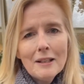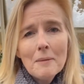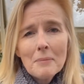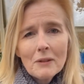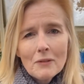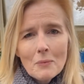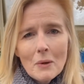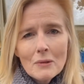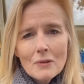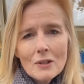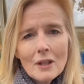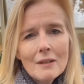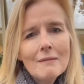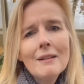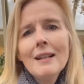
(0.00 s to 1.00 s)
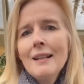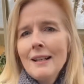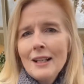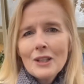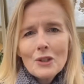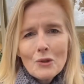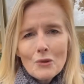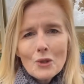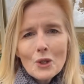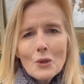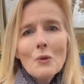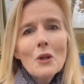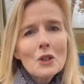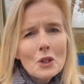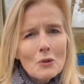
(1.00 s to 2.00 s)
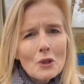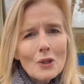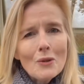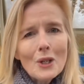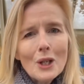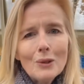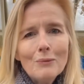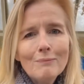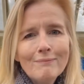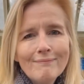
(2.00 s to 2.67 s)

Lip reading: But if you want to, you do you.